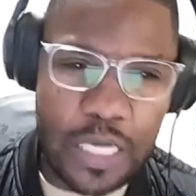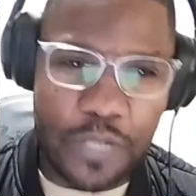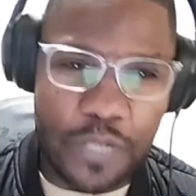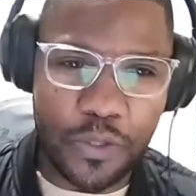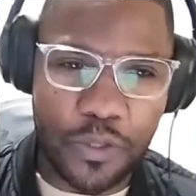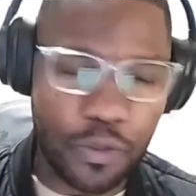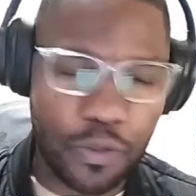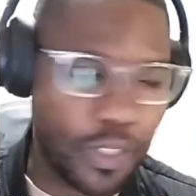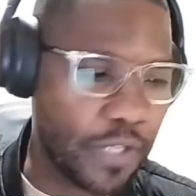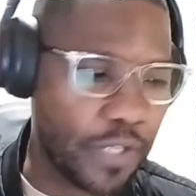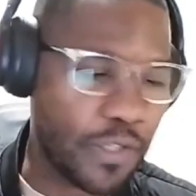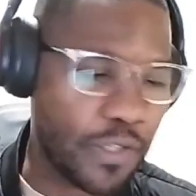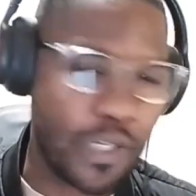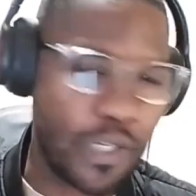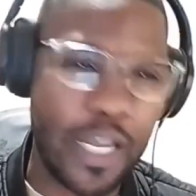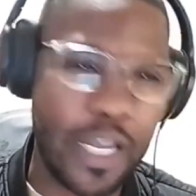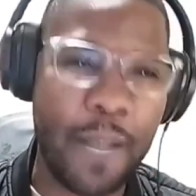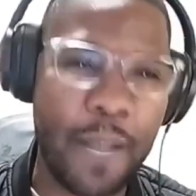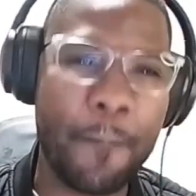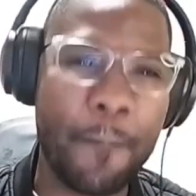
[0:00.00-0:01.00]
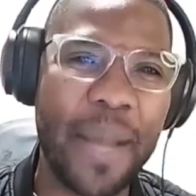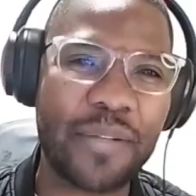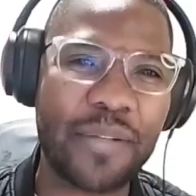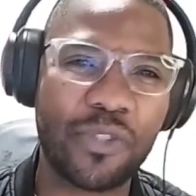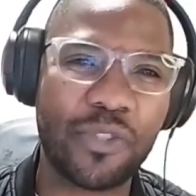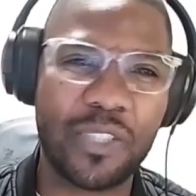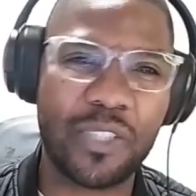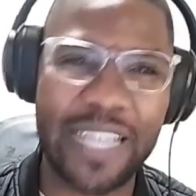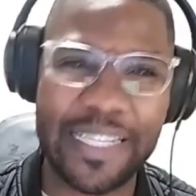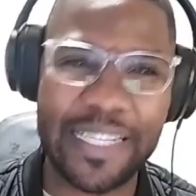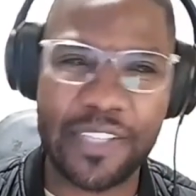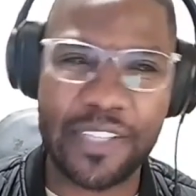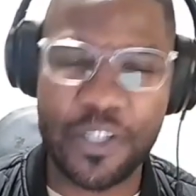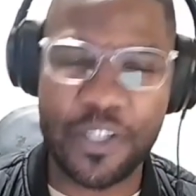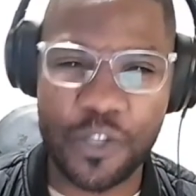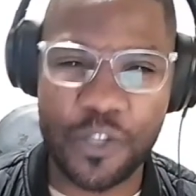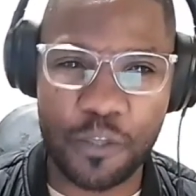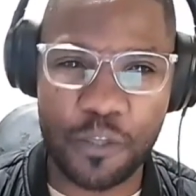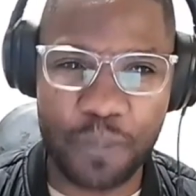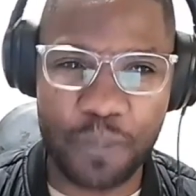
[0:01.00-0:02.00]
So this
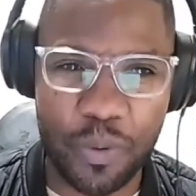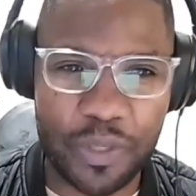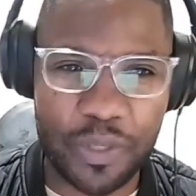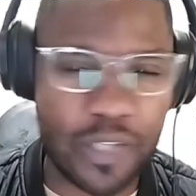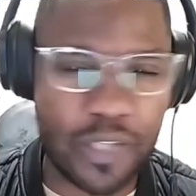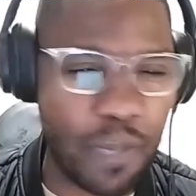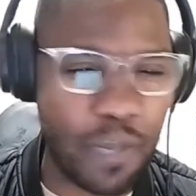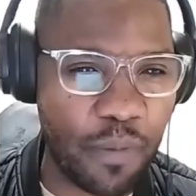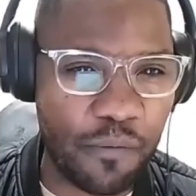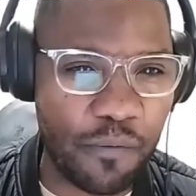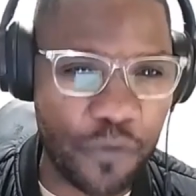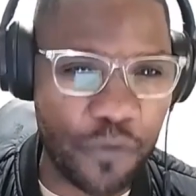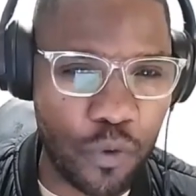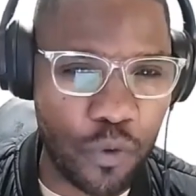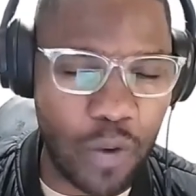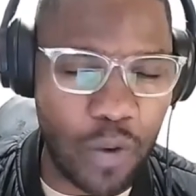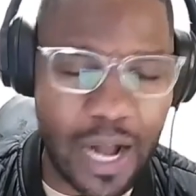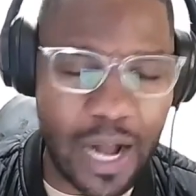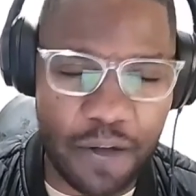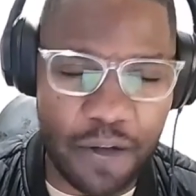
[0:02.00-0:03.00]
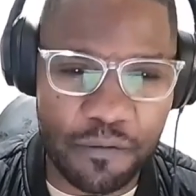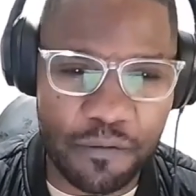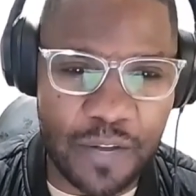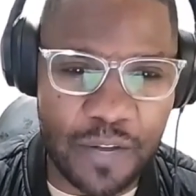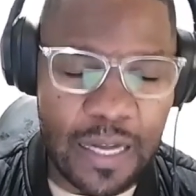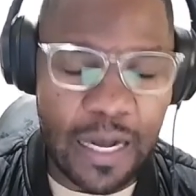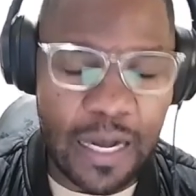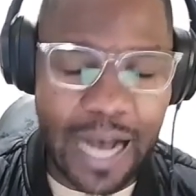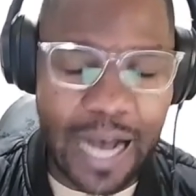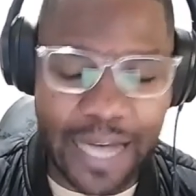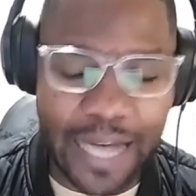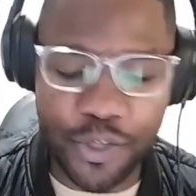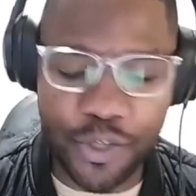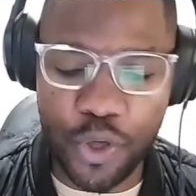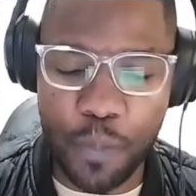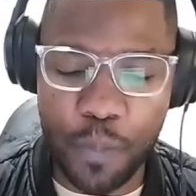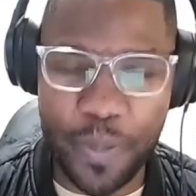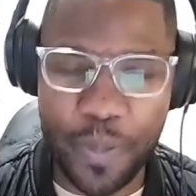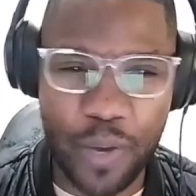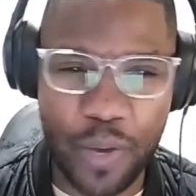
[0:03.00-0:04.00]
impersonating spirit, some of you have had
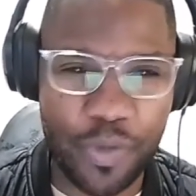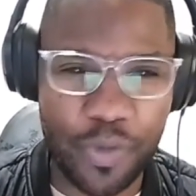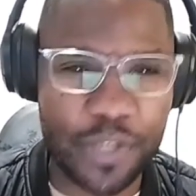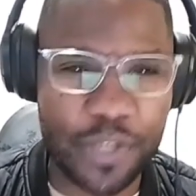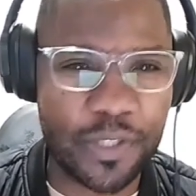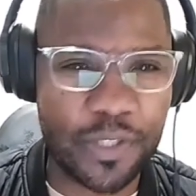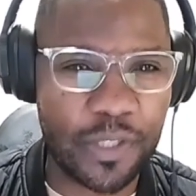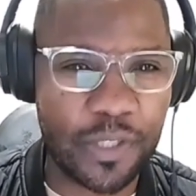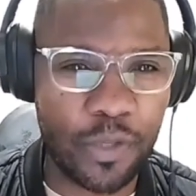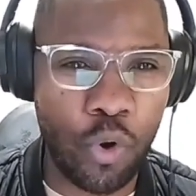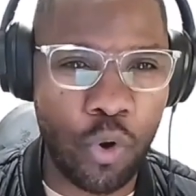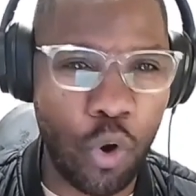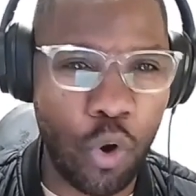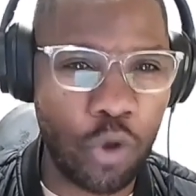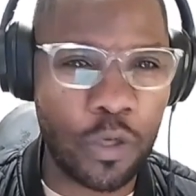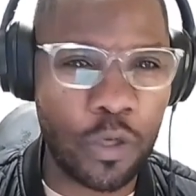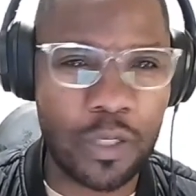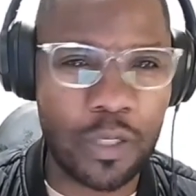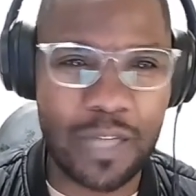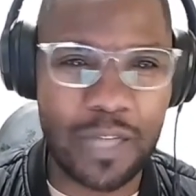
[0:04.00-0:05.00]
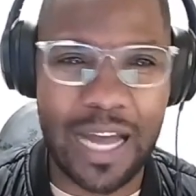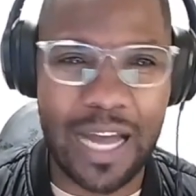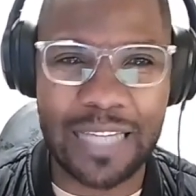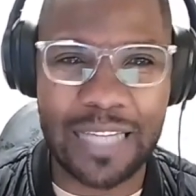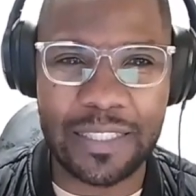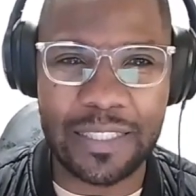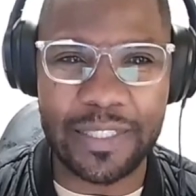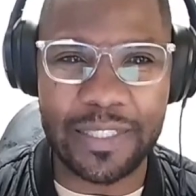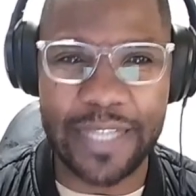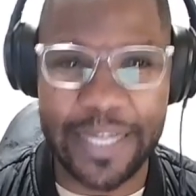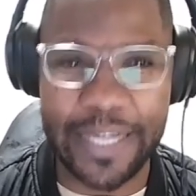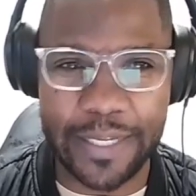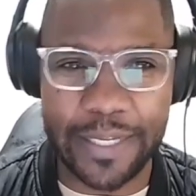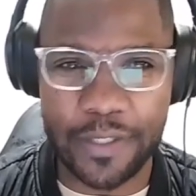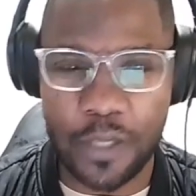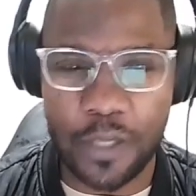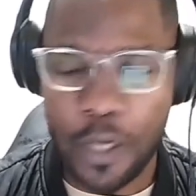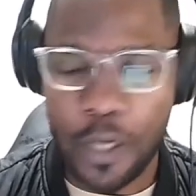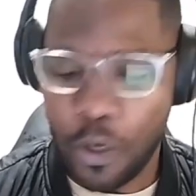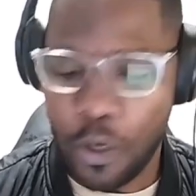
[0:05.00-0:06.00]
your parents gone and
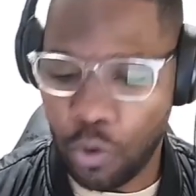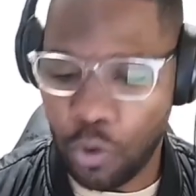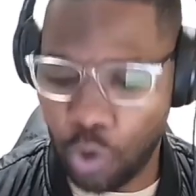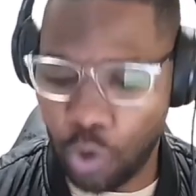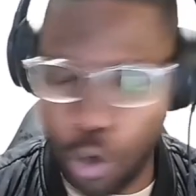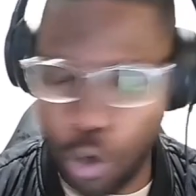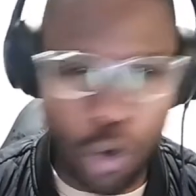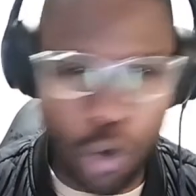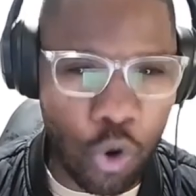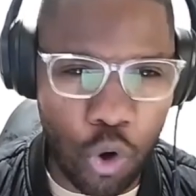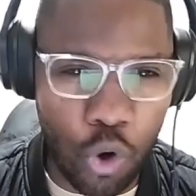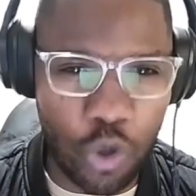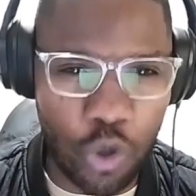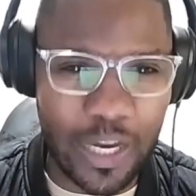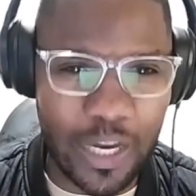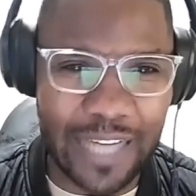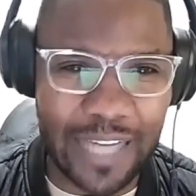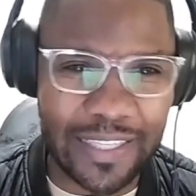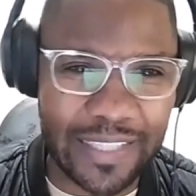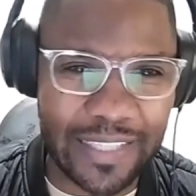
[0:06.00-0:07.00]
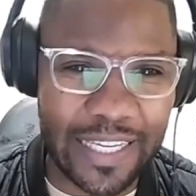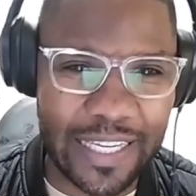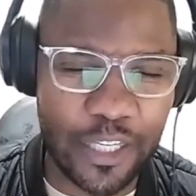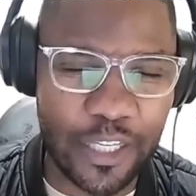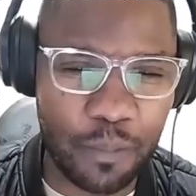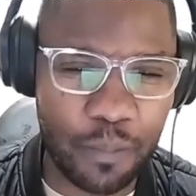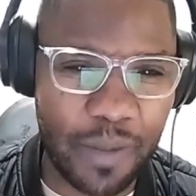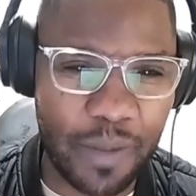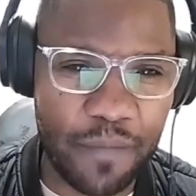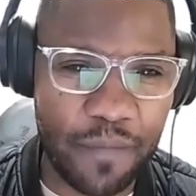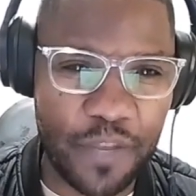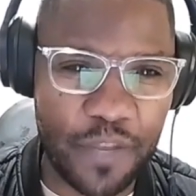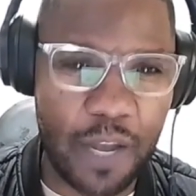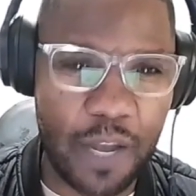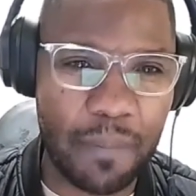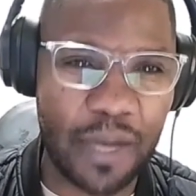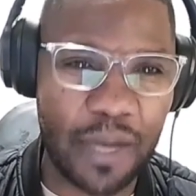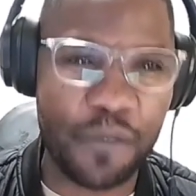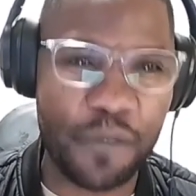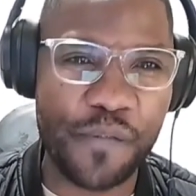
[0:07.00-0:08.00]
dead, long gone and dead, but they are
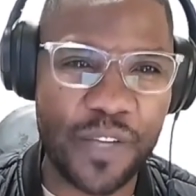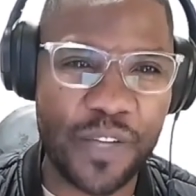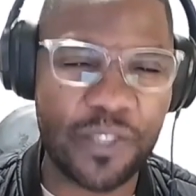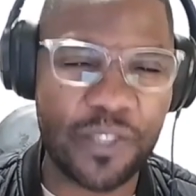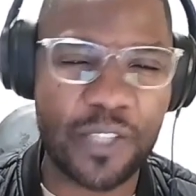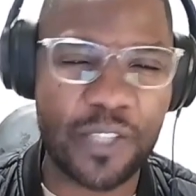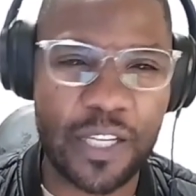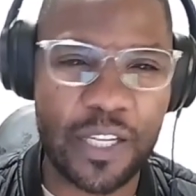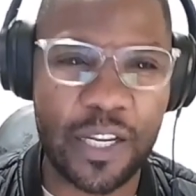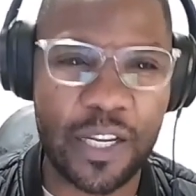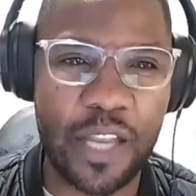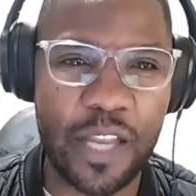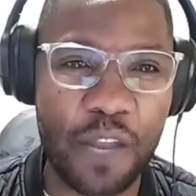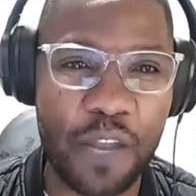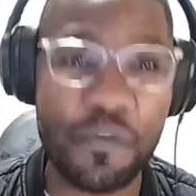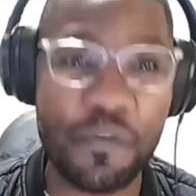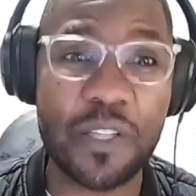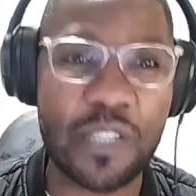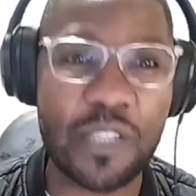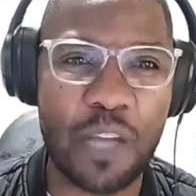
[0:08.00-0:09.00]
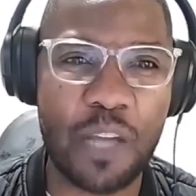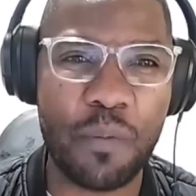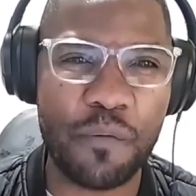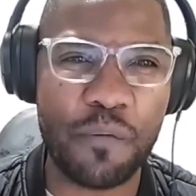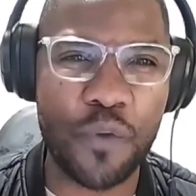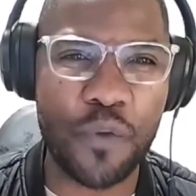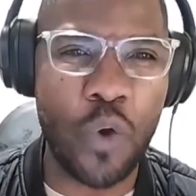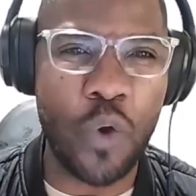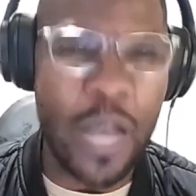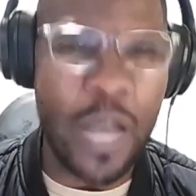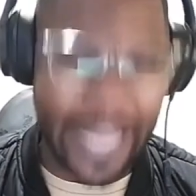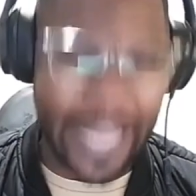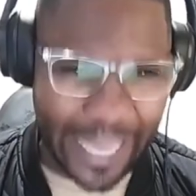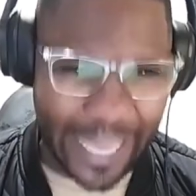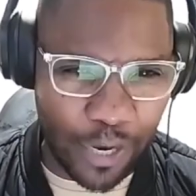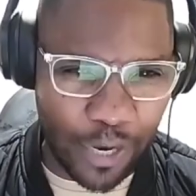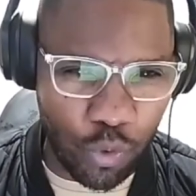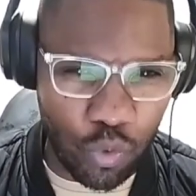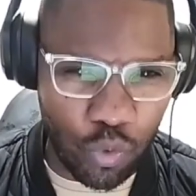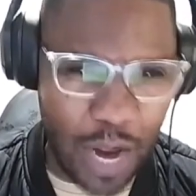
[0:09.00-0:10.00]
manifesting. Even some of you,
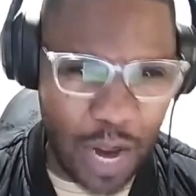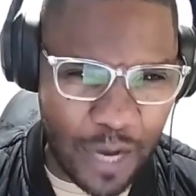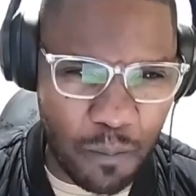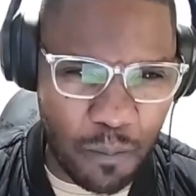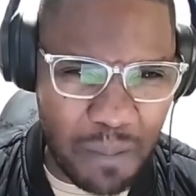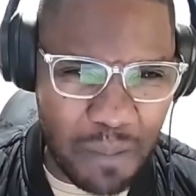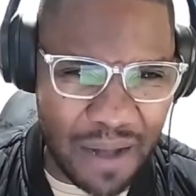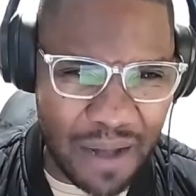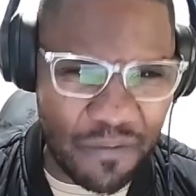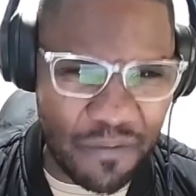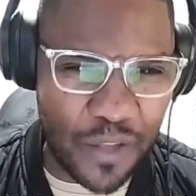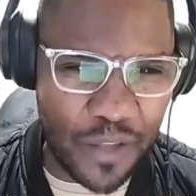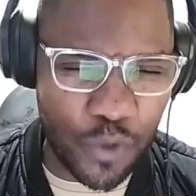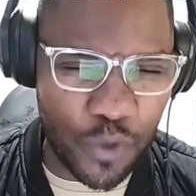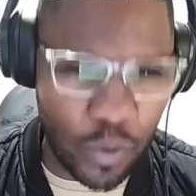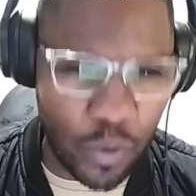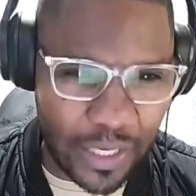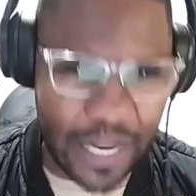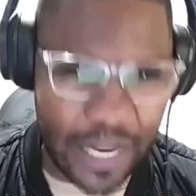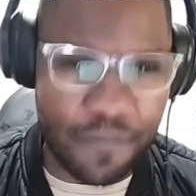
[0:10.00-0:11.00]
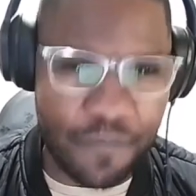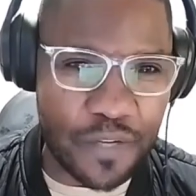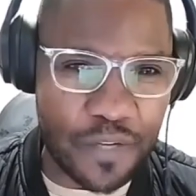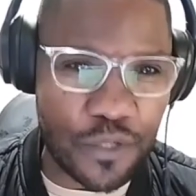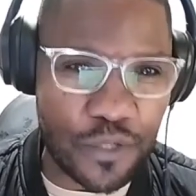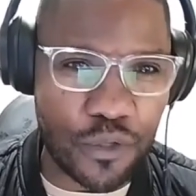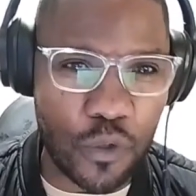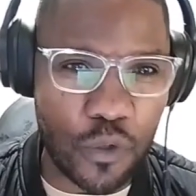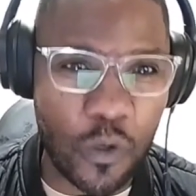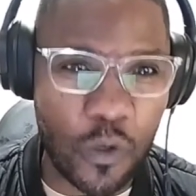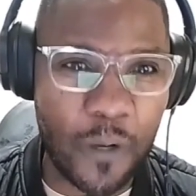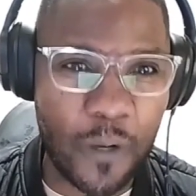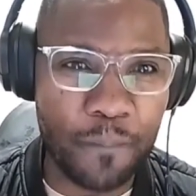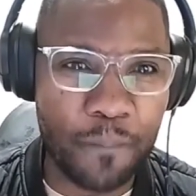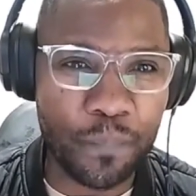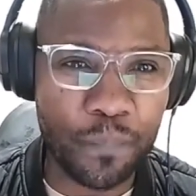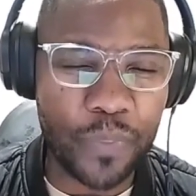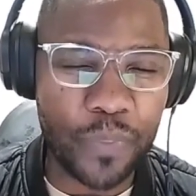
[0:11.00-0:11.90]
a grandmother you never saw